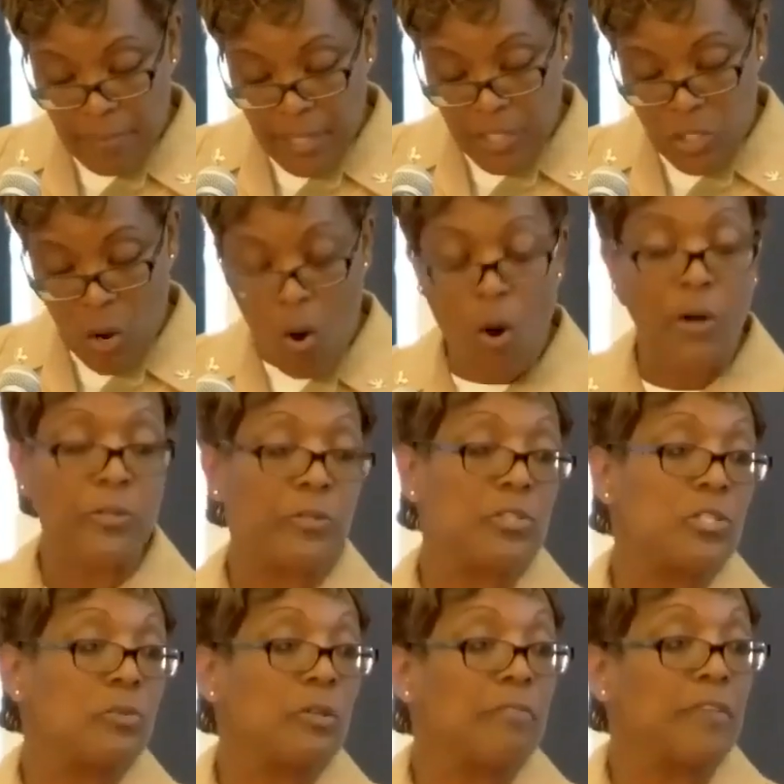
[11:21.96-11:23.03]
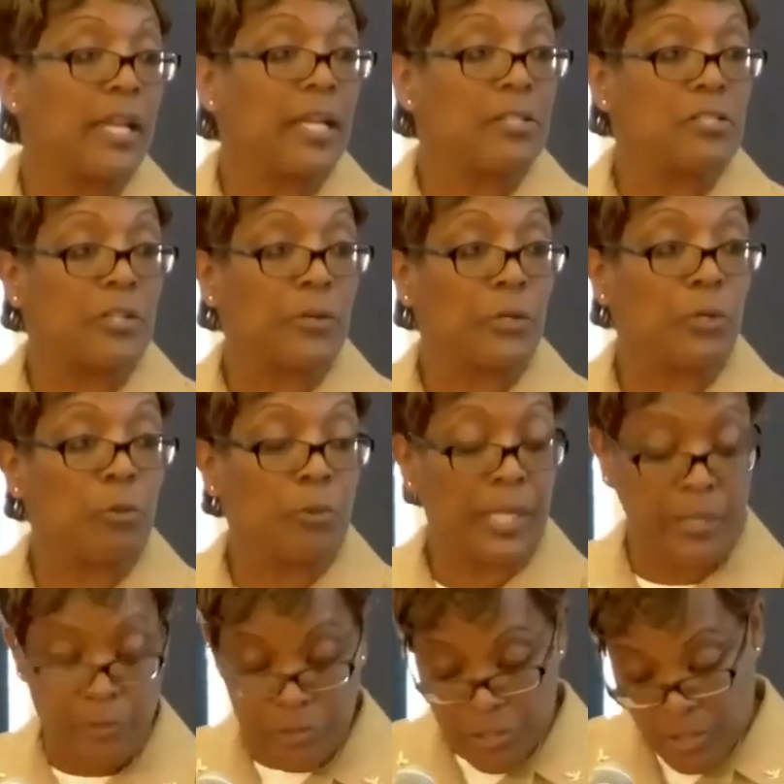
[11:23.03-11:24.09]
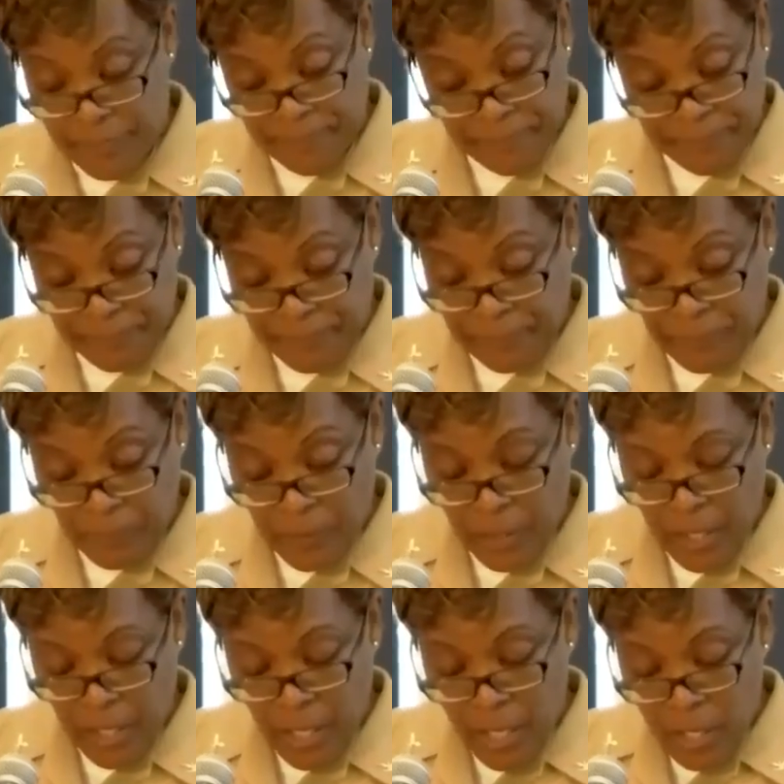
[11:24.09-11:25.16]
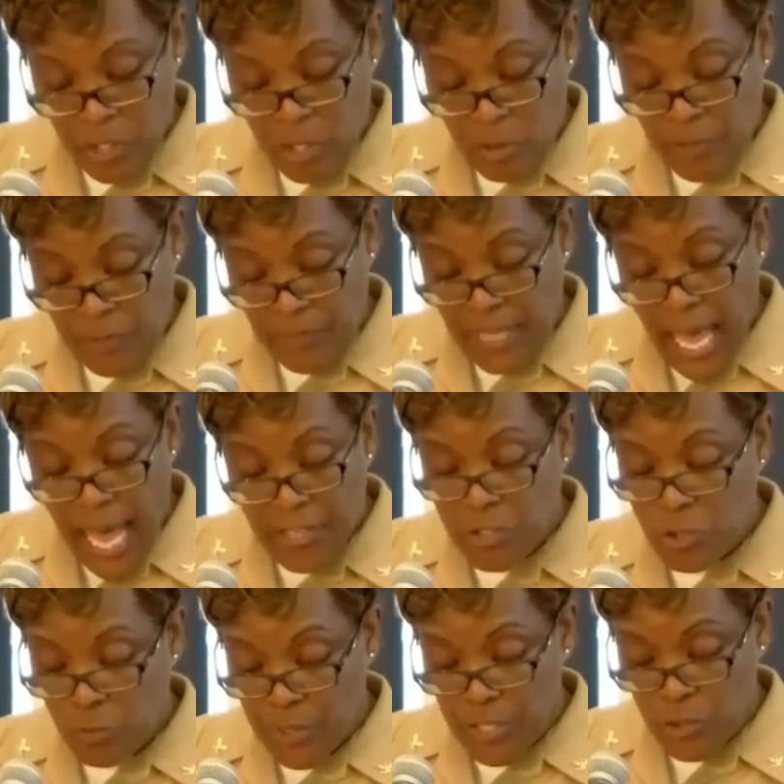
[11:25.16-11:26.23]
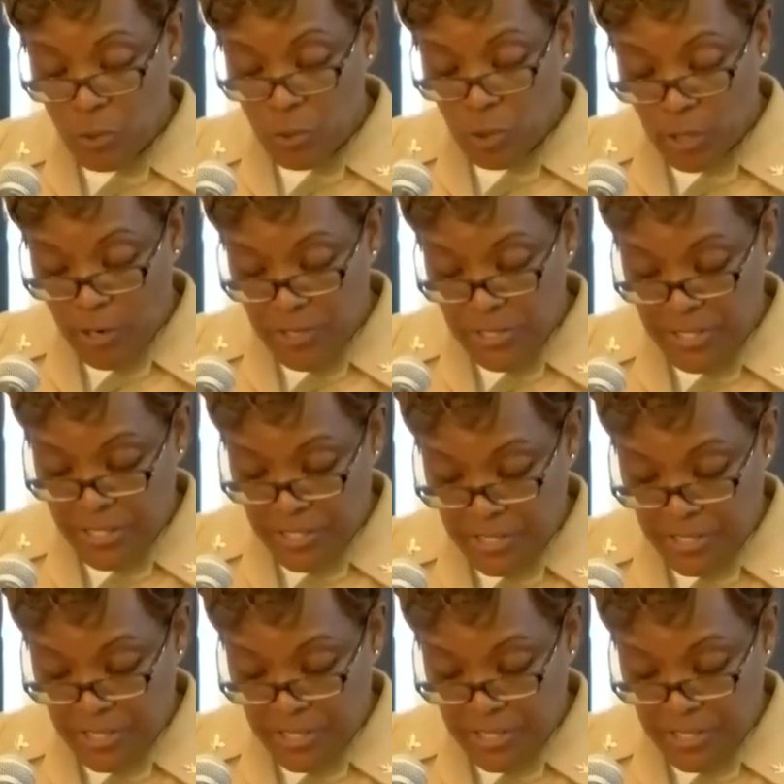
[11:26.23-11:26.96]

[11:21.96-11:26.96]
that much harder to advance their careers. So we've got to retool our